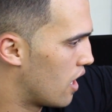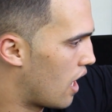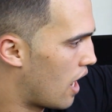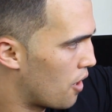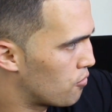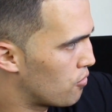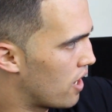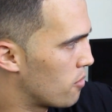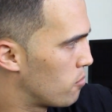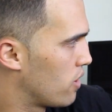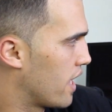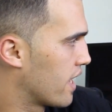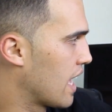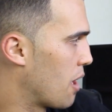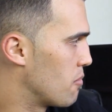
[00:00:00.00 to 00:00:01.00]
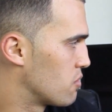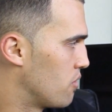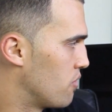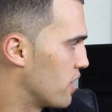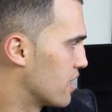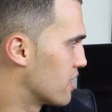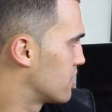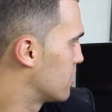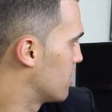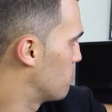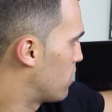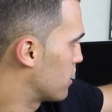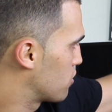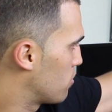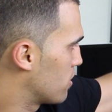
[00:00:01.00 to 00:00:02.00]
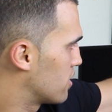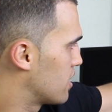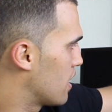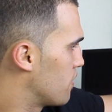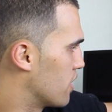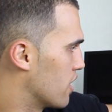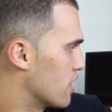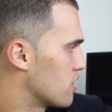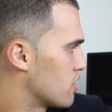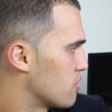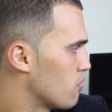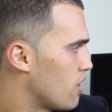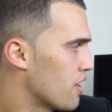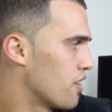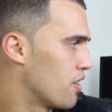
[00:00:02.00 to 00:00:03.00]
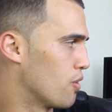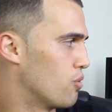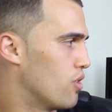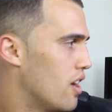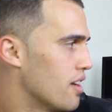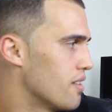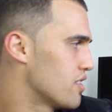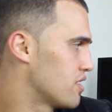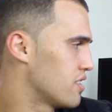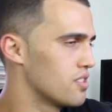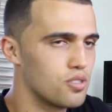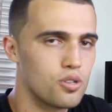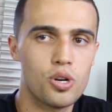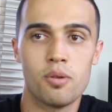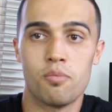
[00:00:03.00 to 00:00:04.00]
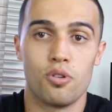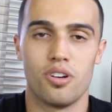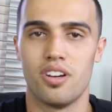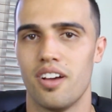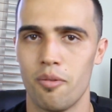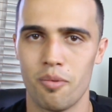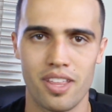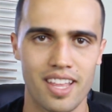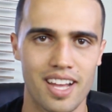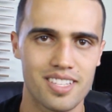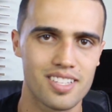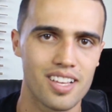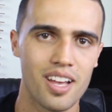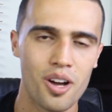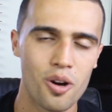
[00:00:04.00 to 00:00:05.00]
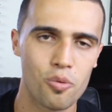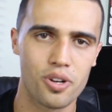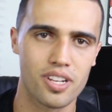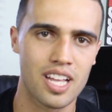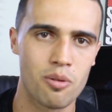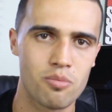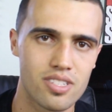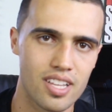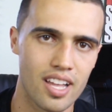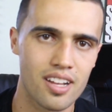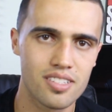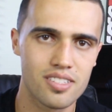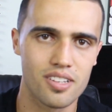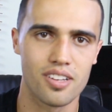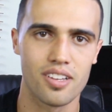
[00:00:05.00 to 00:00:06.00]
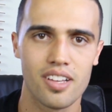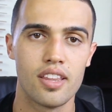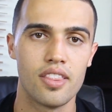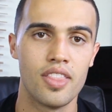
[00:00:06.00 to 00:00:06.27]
I'd rather play games on this than my 27-inch. I don't know why, I just enjoy it more. I mean, that's what it comes down to.